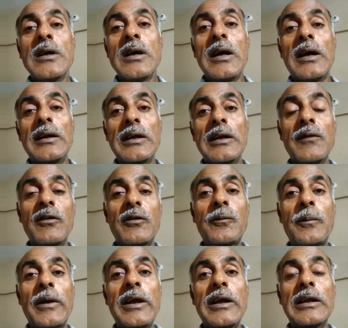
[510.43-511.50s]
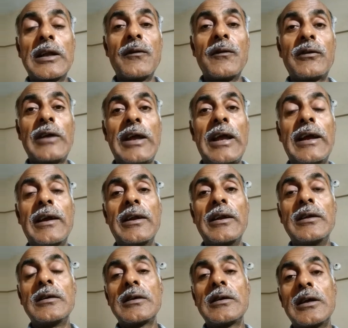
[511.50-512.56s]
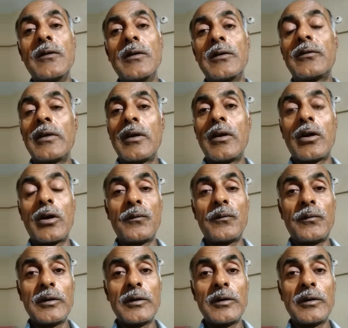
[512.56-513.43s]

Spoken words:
and give us pain, give us agony, give us a lot of